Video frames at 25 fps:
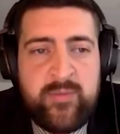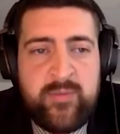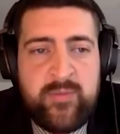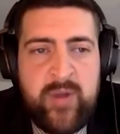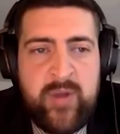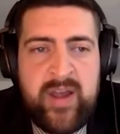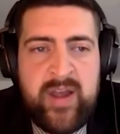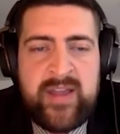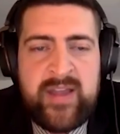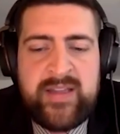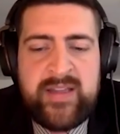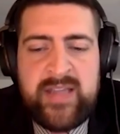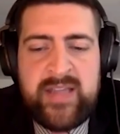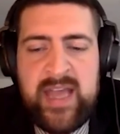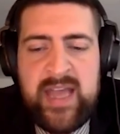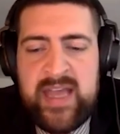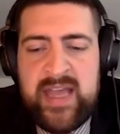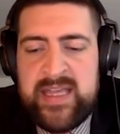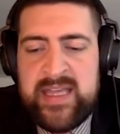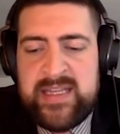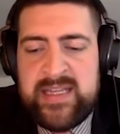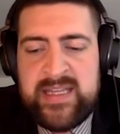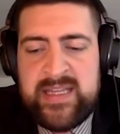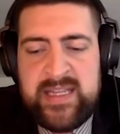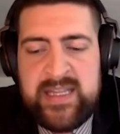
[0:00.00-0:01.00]
right. Yeah,
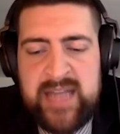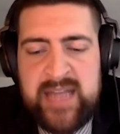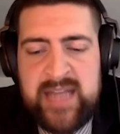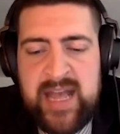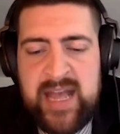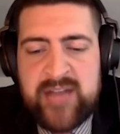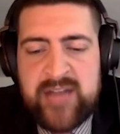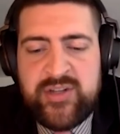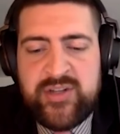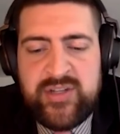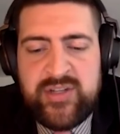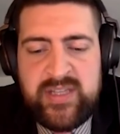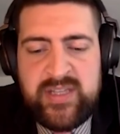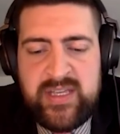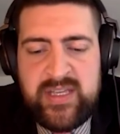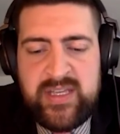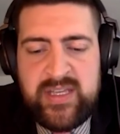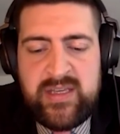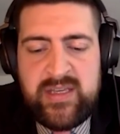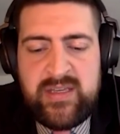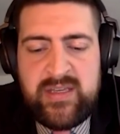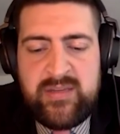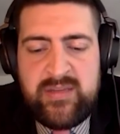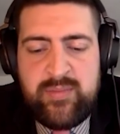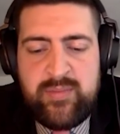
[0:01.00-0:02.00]
it
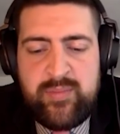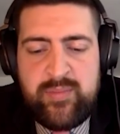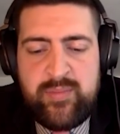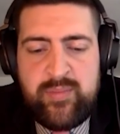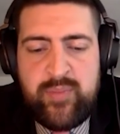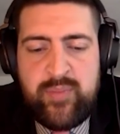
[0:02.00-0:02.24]
actually,